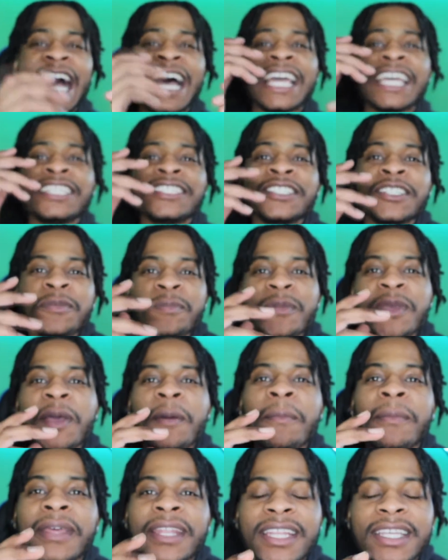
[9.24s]
it took me a
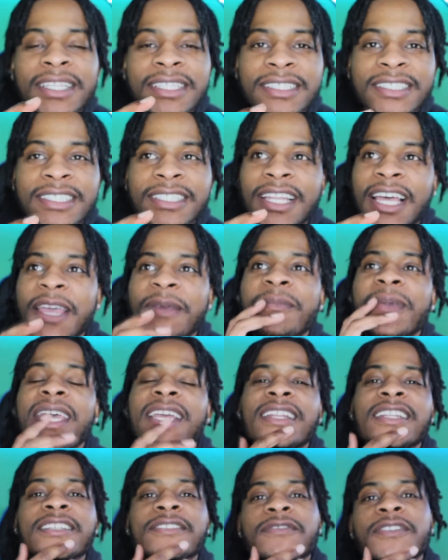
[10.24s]
minute to like
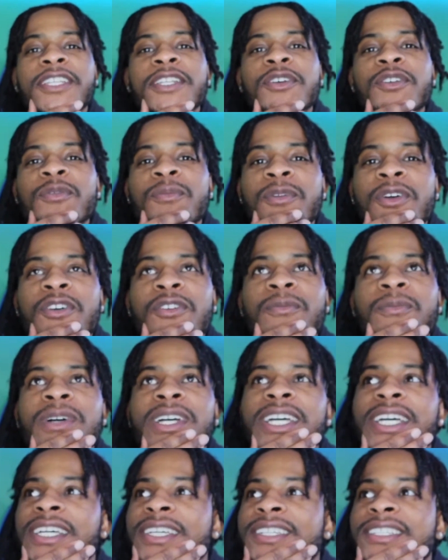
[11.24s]
make this video, bro,
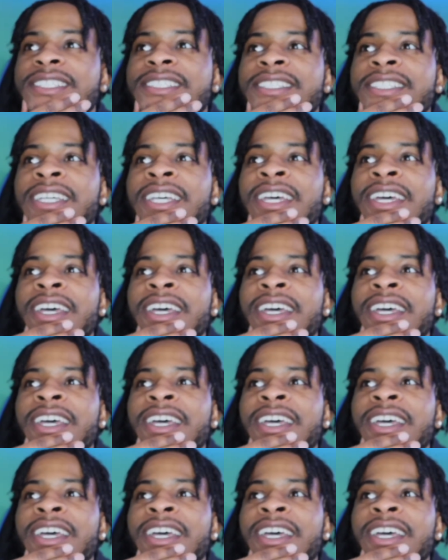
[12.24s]
because